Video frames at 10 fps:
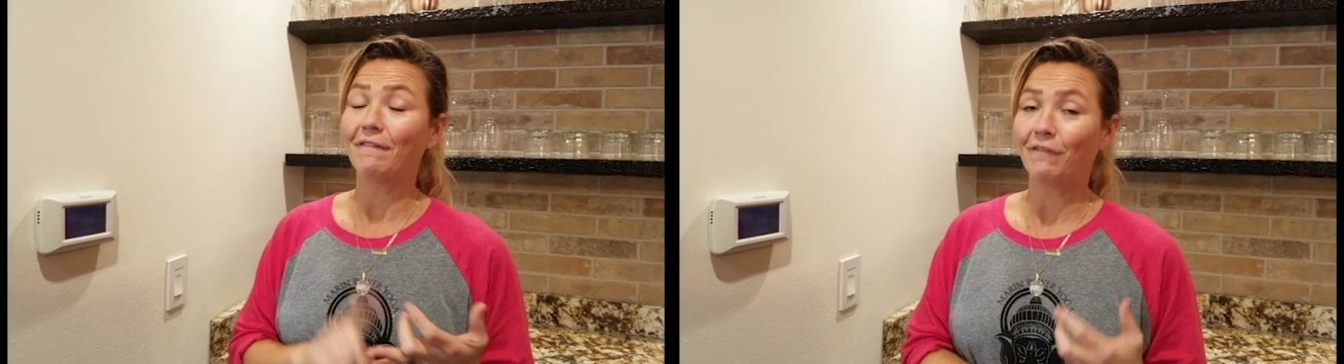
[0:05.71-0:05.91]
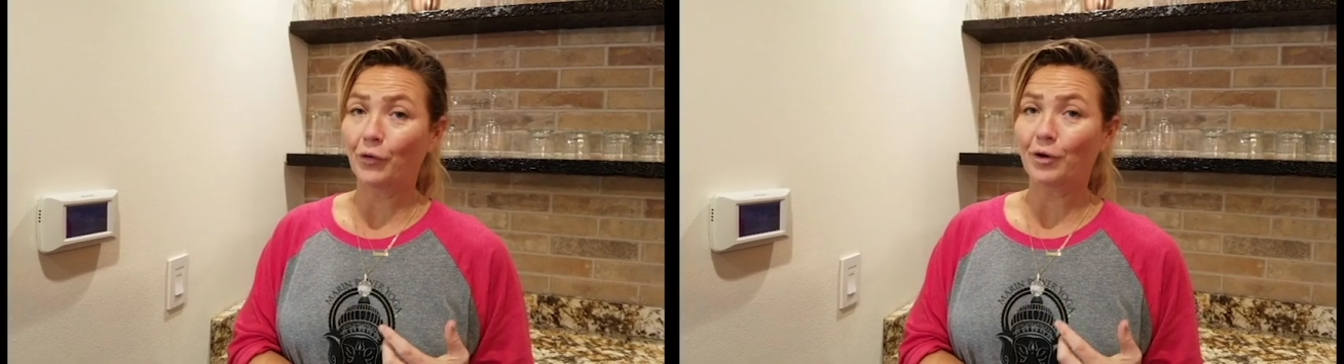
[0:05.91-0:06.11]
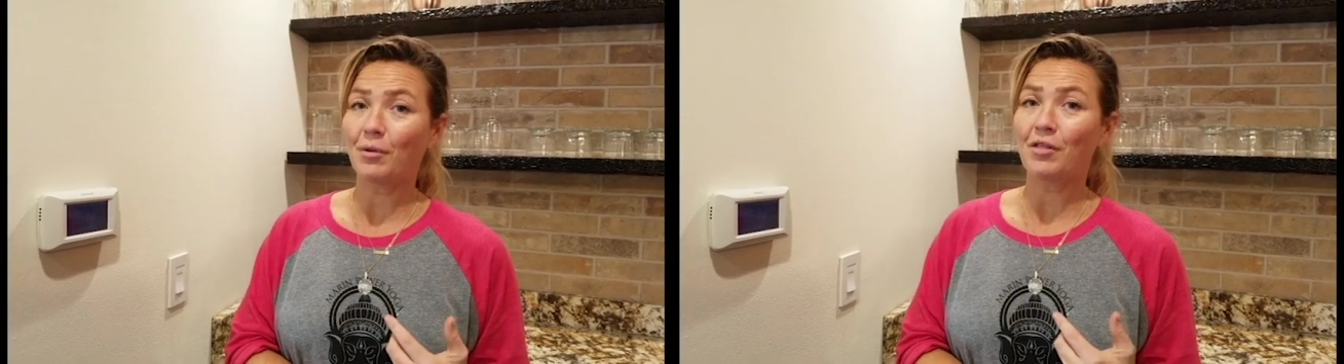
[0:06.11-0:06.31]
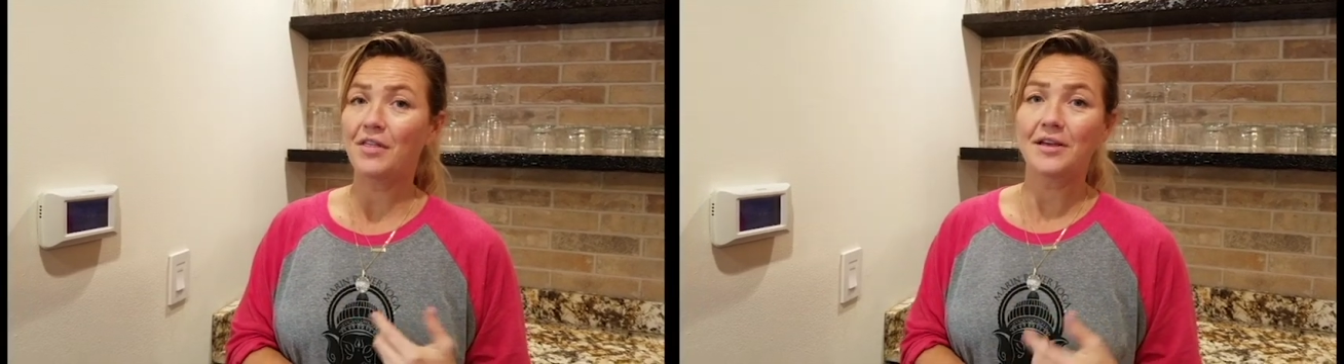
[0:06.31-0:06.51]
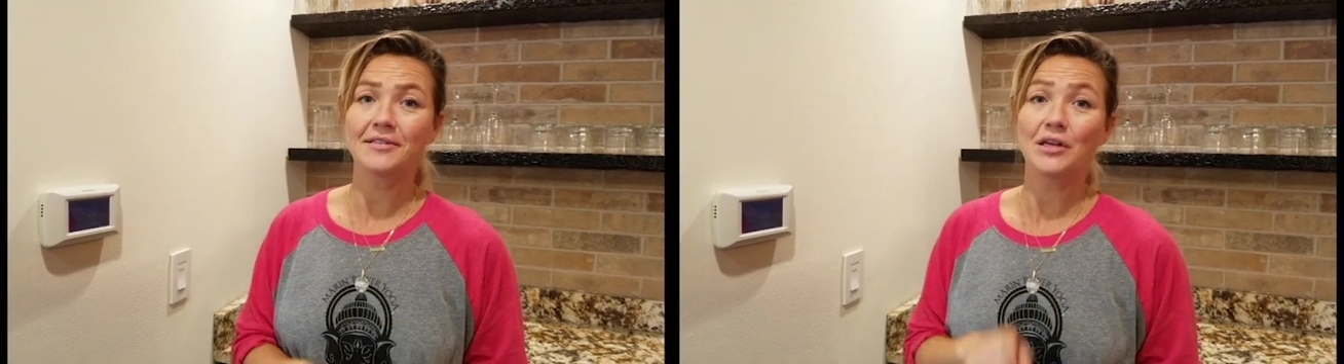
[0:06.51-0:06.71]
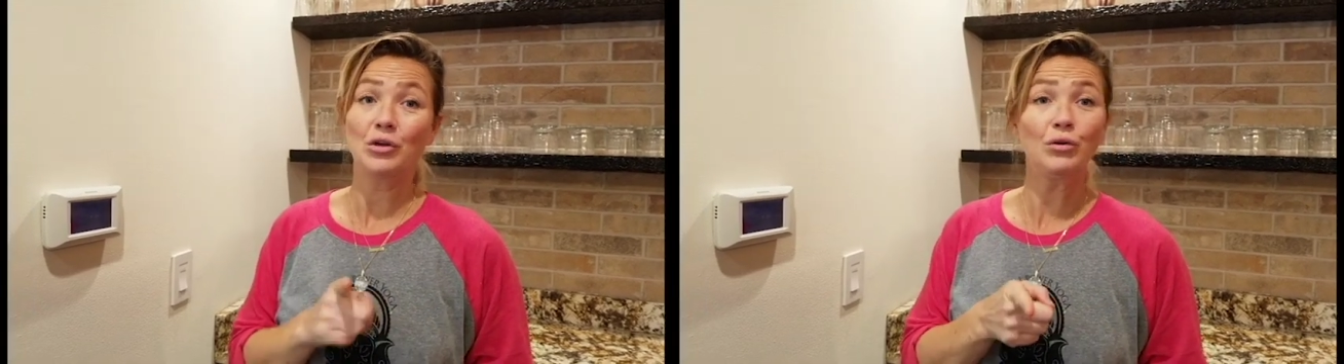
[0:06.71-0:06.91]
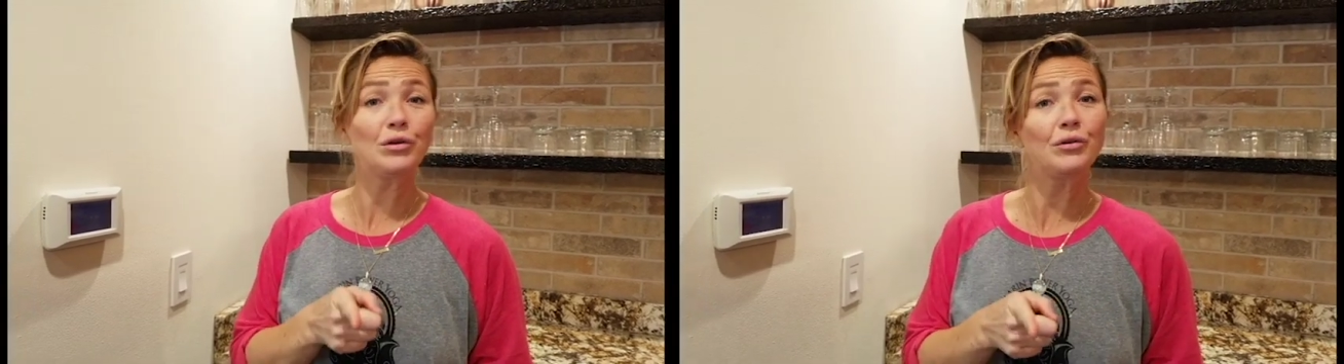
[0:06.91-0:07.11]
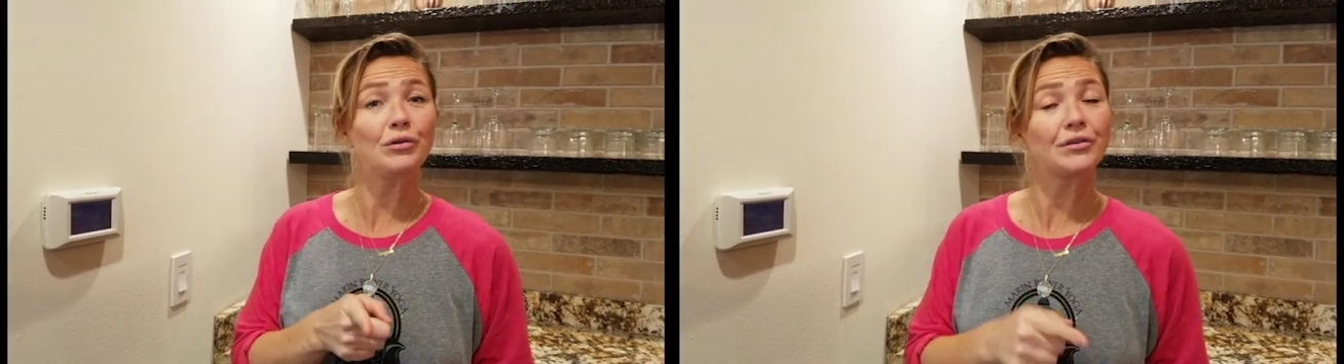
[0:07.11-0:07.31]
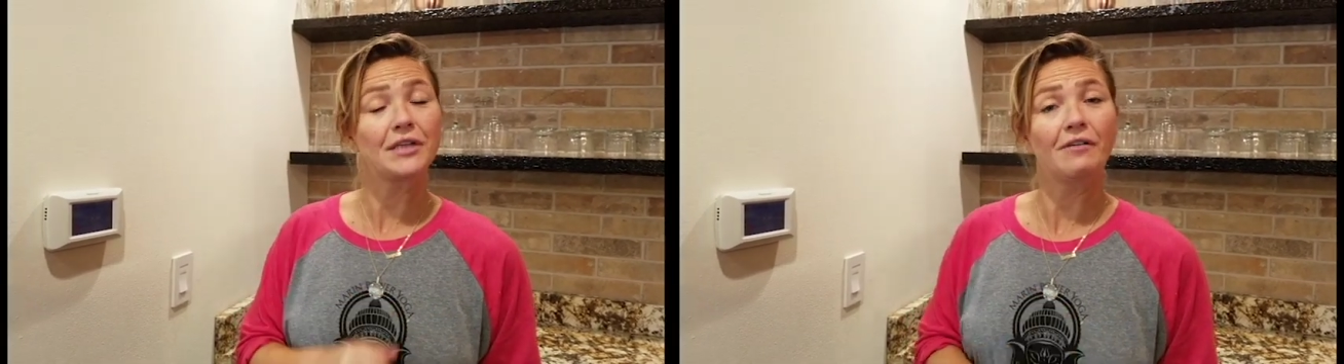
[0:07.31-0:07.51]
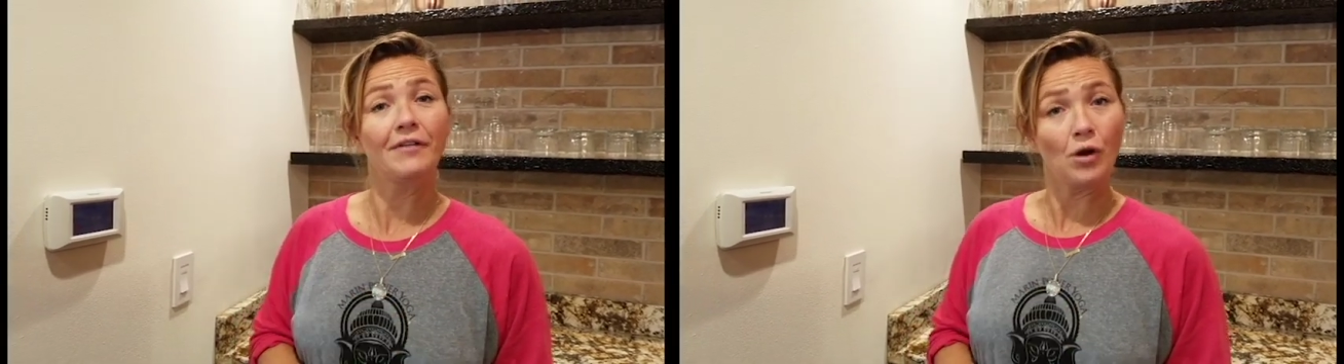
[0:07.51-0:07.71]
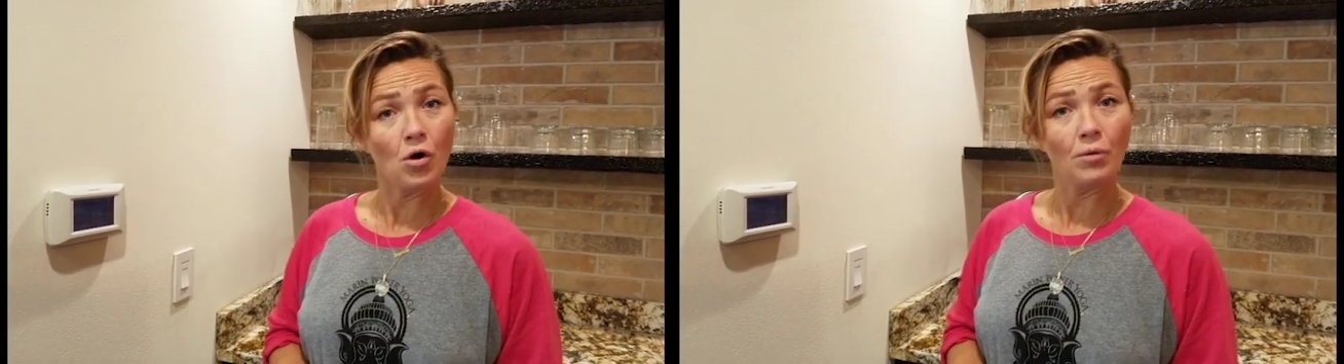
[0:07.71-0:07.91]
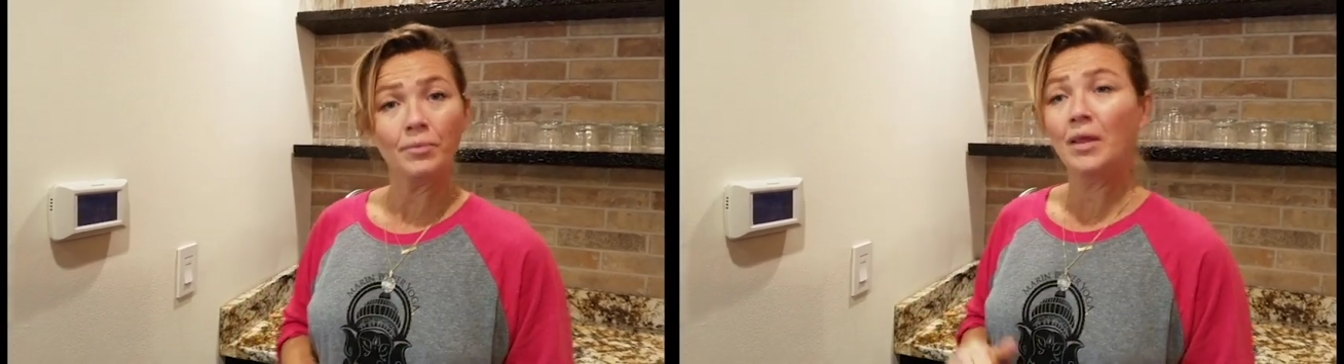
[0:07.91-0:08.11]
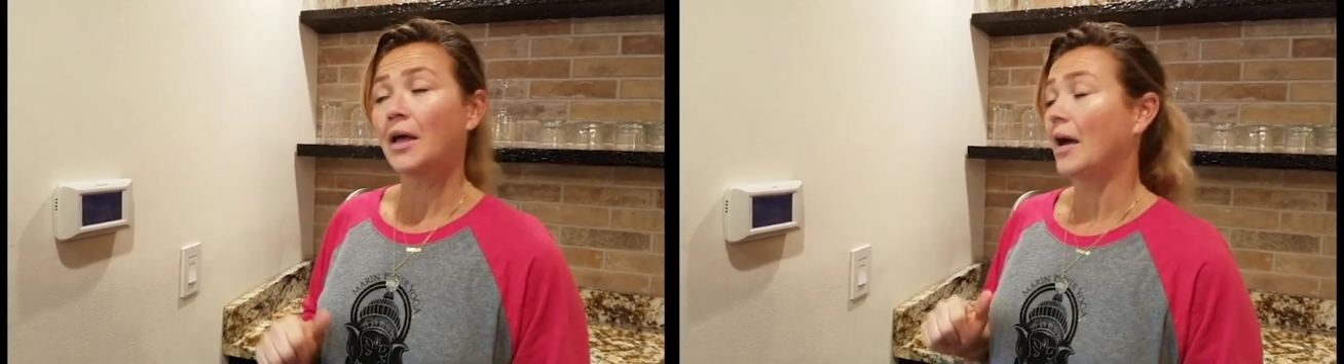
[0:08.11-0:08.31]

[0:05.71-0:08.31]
affordable things that you can do yourself at home